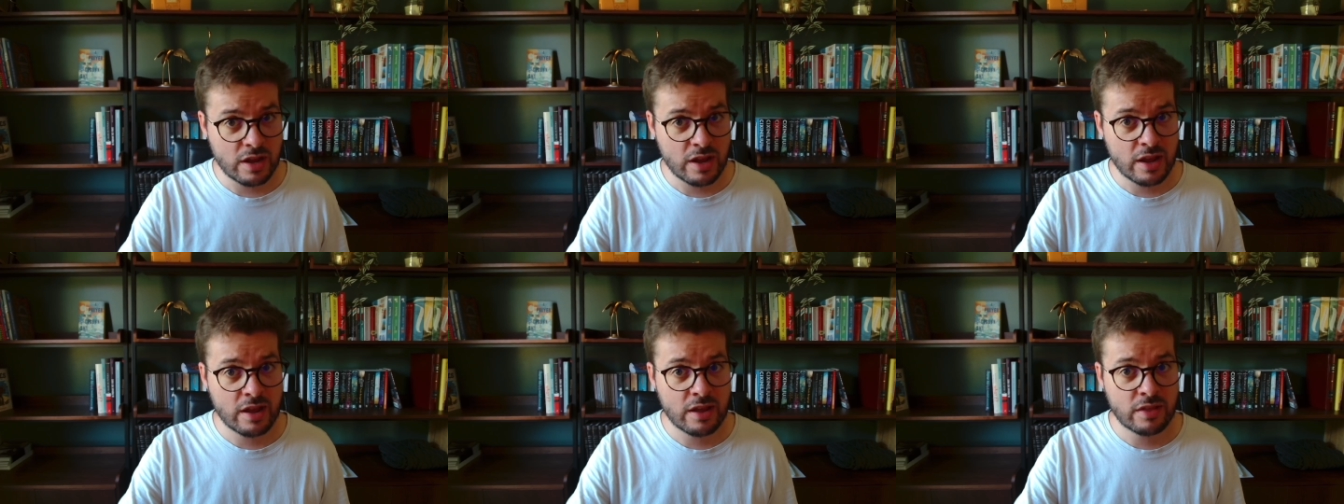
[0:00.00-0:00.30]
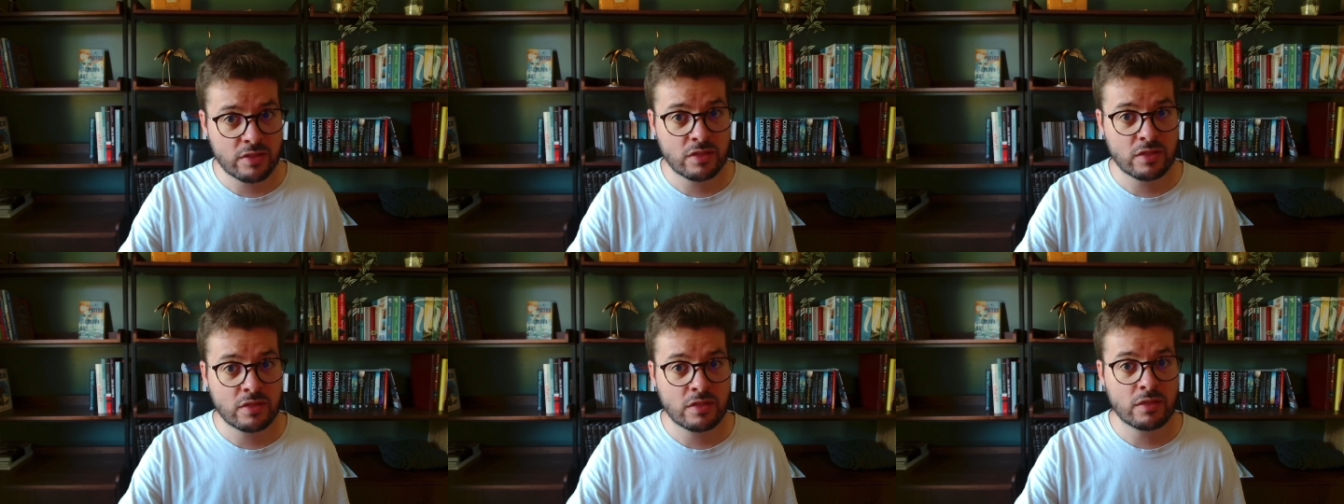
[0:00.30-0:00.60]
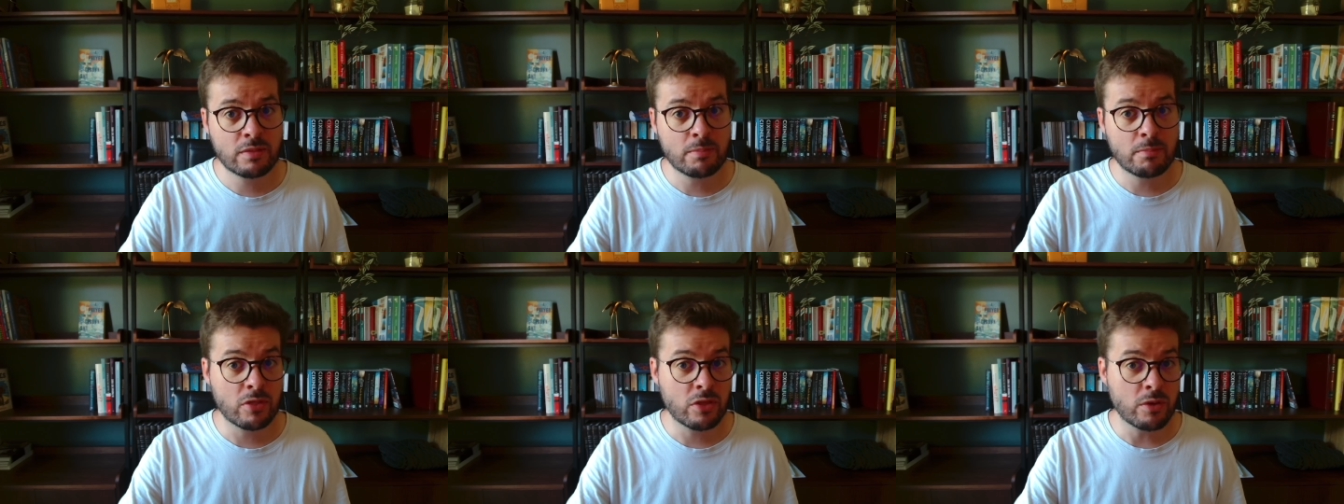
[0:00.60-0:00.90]

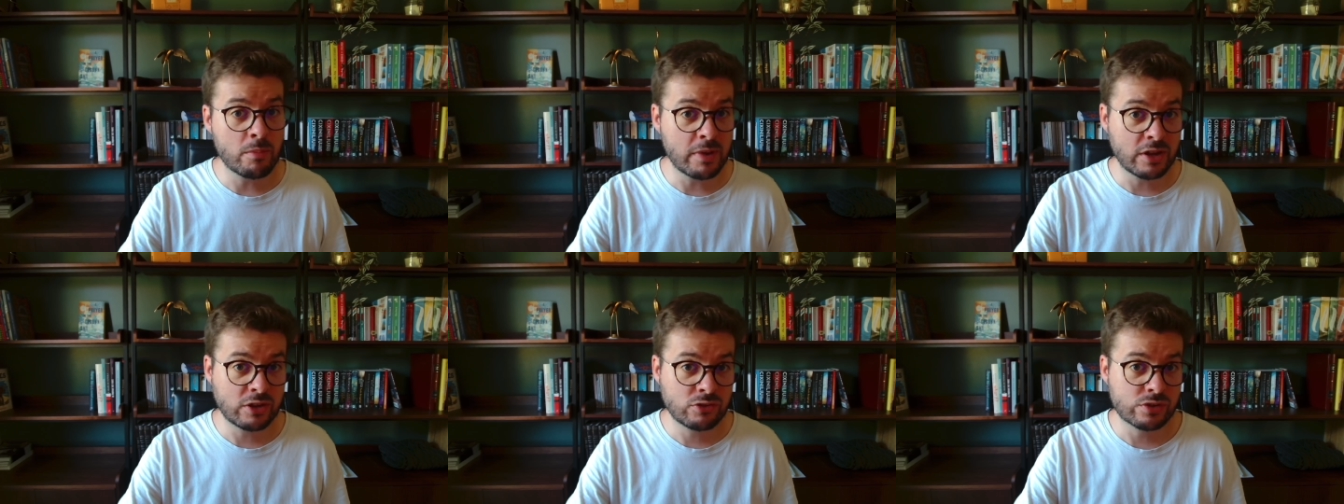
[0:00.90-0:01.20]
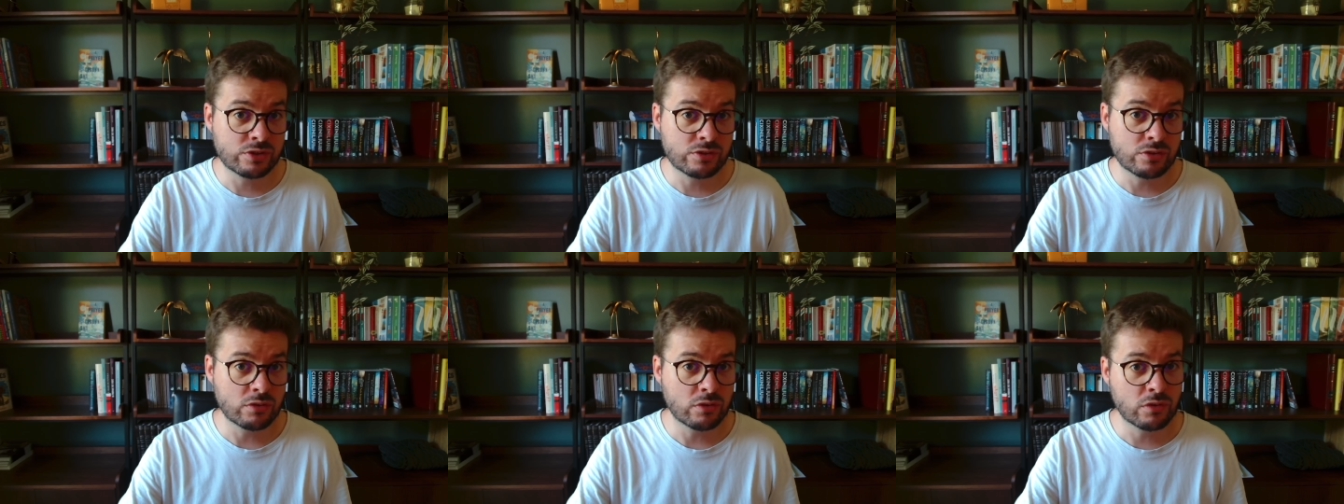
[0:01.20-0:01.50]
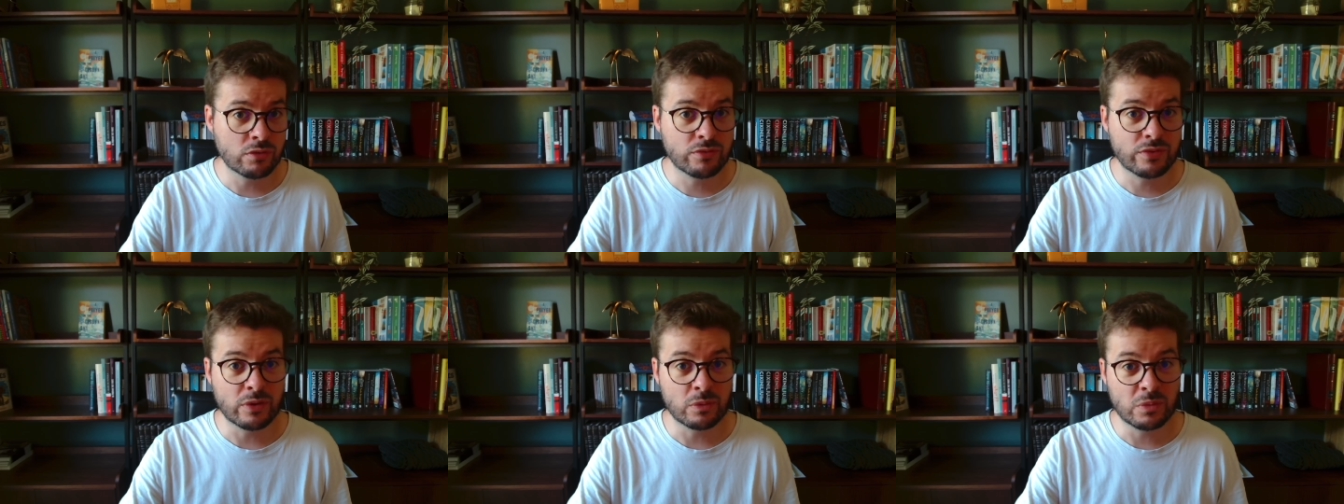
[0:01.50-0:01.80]
and the Matrix
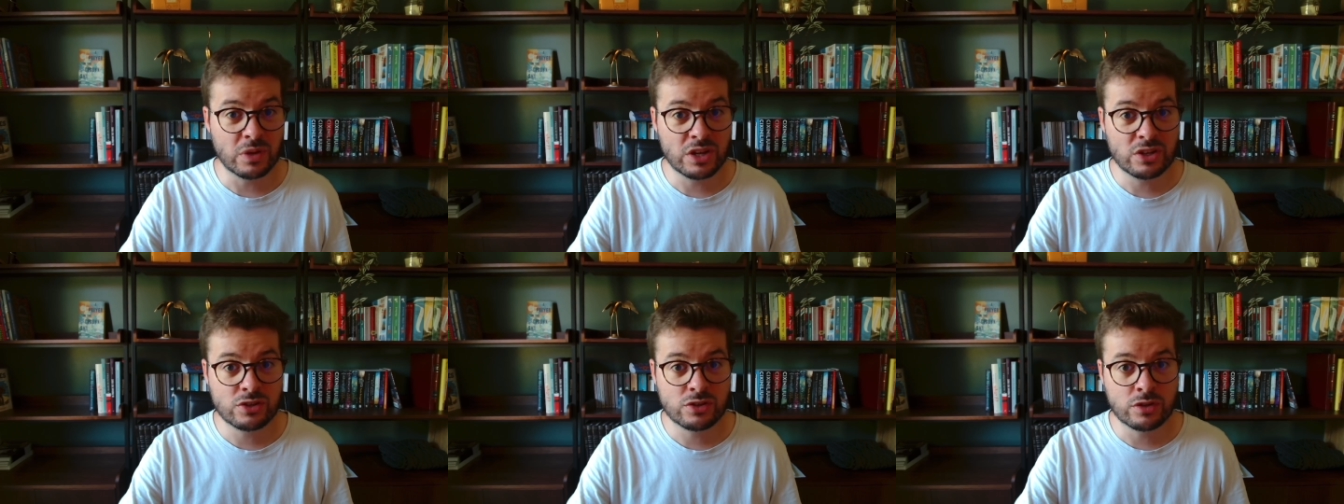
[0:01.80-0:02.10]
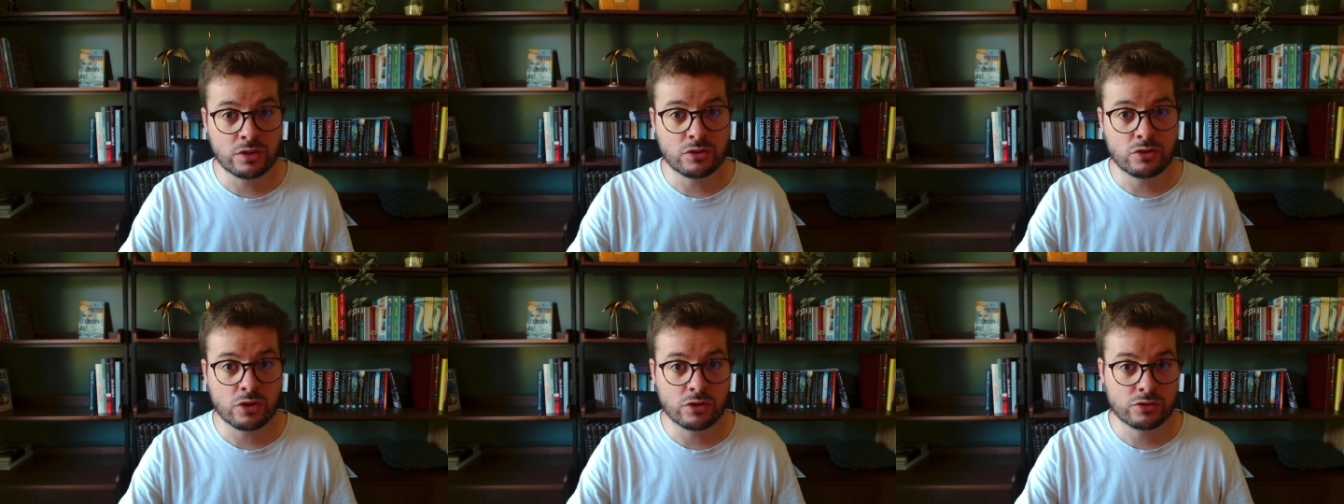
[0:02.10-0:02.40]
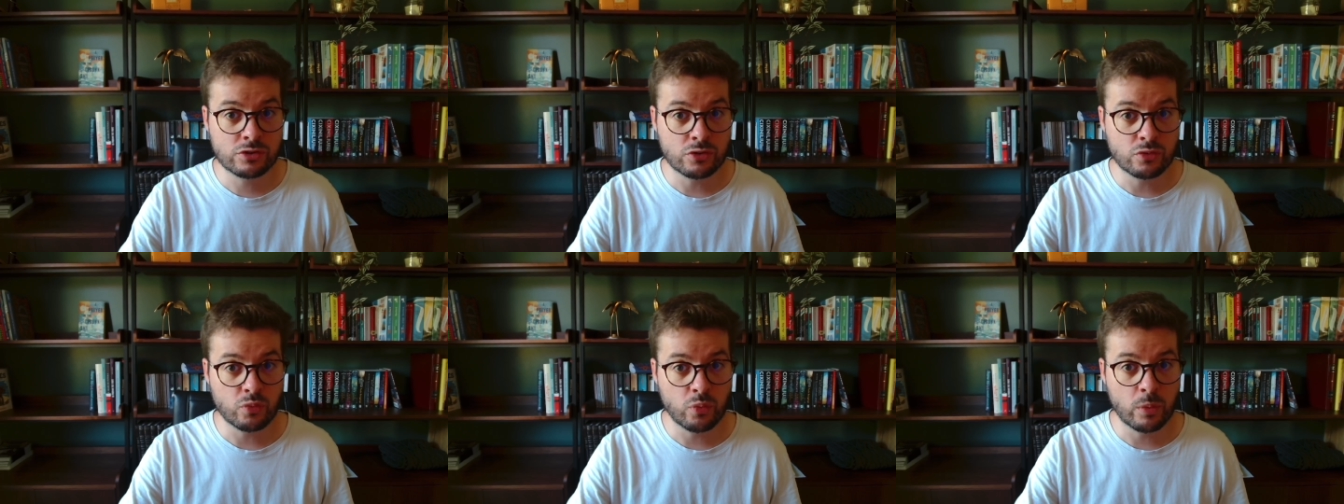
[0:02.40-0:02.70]
Foundation doesn't